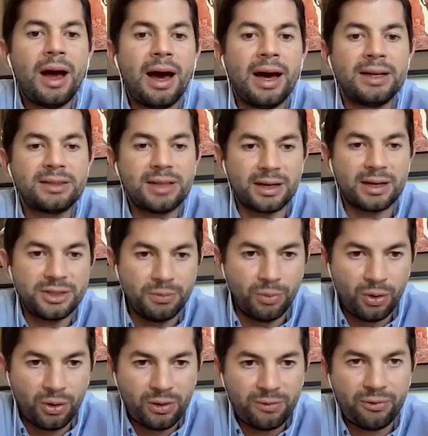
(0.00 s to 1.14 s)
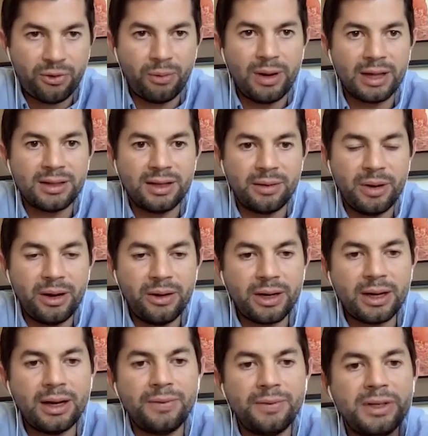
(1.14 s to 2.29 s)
and Sarchimor from Latin America.